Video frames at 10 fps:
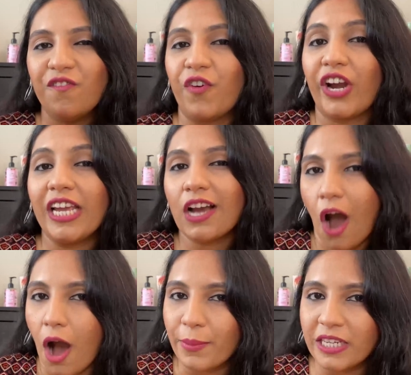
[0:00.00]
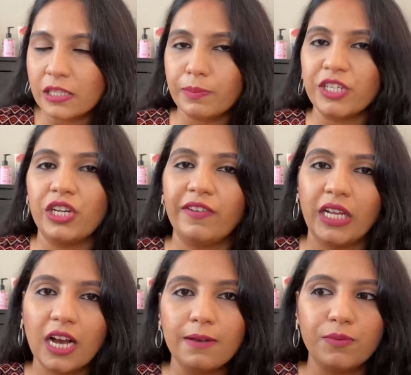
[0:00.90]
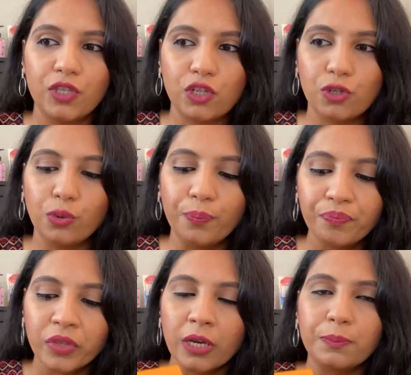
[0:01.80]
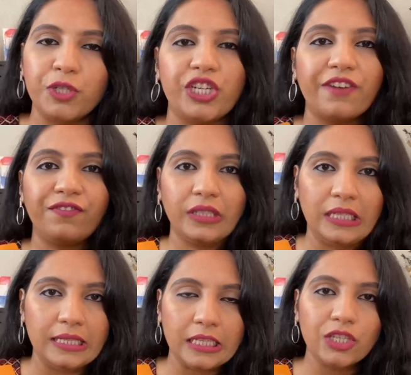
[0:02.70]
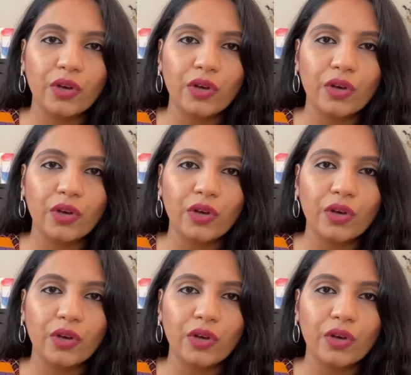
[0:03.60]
very common, especially when it comes to Pochette FÉLICIE.